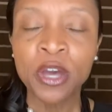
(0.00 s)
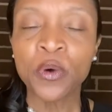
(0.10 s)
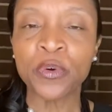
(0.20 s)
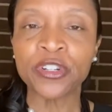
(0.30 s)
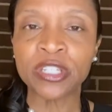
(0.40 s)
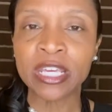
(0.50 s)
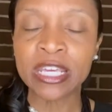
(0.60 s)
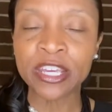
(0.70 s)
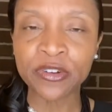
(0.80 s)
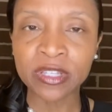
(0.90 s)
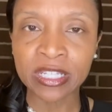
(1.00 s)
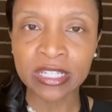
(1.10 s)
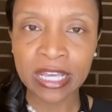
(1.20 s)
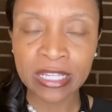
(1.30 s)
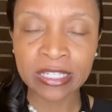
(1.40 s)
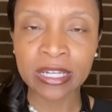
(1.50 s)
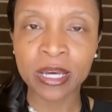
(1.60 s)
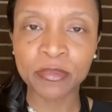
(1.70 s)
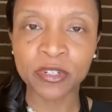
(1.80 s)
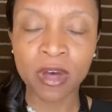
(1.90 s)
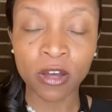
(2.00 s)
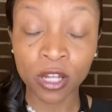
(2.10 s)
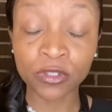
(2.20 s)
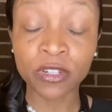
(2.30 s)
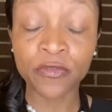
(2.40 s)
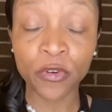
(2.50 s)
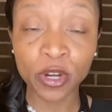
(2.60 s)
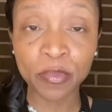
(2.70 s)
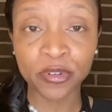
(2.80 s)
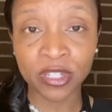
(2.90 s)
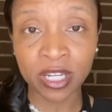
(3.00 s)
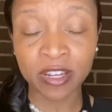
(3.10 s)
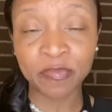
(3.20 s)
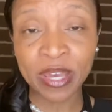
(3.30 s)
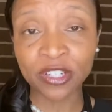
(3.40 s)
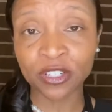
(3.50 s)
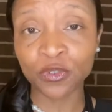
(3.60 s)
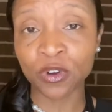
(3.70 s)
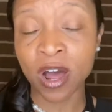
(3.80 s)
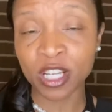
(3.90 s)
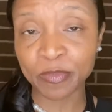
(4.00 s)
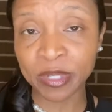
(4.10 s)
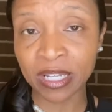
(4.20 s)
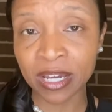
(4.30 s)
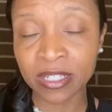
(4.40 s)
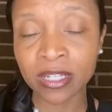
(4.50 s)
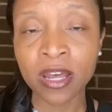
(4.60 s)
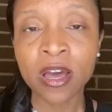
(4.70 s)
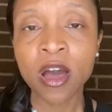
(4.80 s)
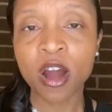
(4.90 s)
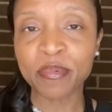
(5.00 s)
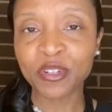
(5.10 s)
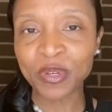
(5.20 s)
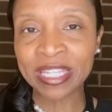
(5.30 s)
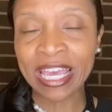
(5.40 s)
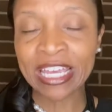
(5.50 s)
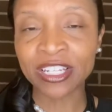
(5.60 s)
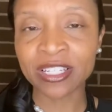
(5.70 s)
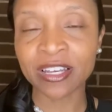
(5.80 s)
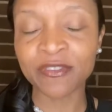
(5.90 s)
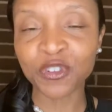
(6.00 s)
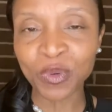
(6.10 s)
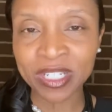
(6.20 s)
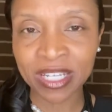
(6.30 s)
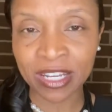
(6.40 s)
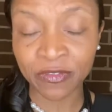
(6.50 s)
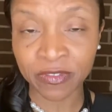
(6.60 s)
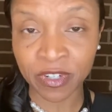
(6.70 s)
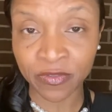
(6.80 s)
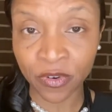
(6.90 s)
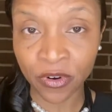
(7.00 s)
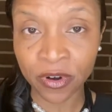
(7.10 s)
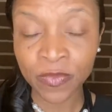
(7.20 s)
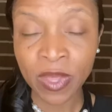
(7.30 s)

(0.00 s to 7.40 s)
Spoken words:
We're seeing here in the States that up to close to 40% of patients who are hospitalized are between the ages of 20 and 54.